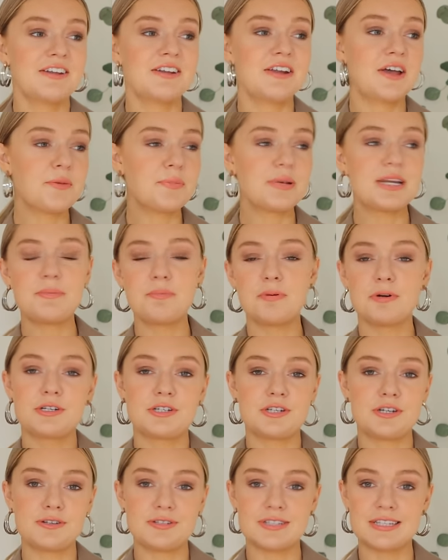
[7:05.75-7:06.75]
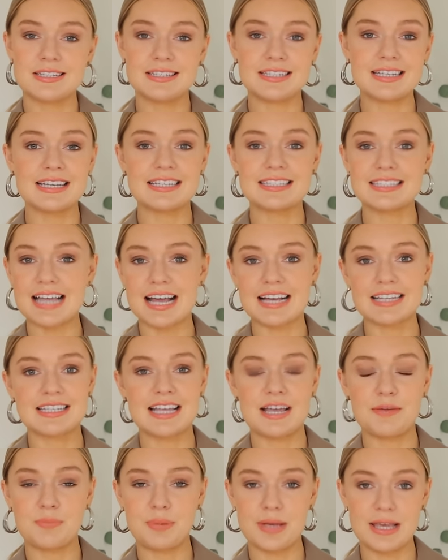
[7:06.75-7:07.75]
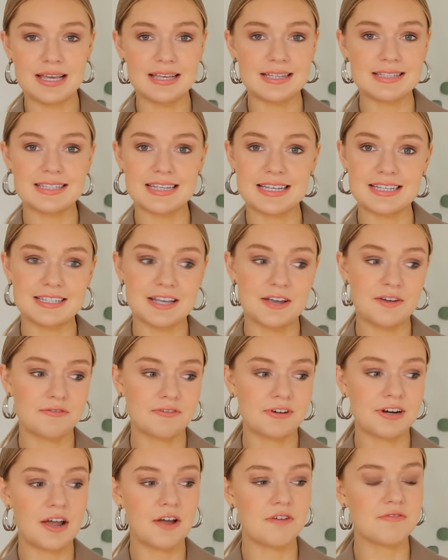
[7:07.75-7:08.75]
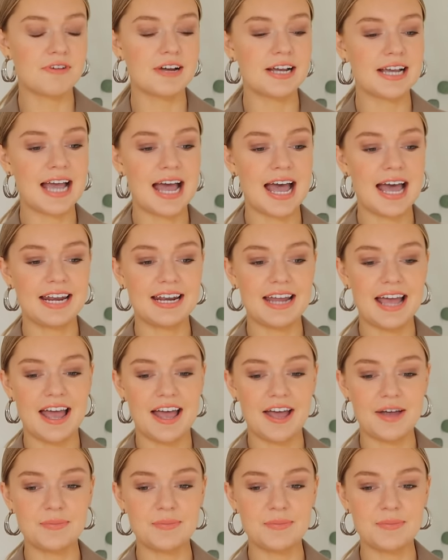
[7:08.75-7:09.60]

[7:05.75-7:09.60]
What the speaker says: nobody produces the exact same pieces over and over again.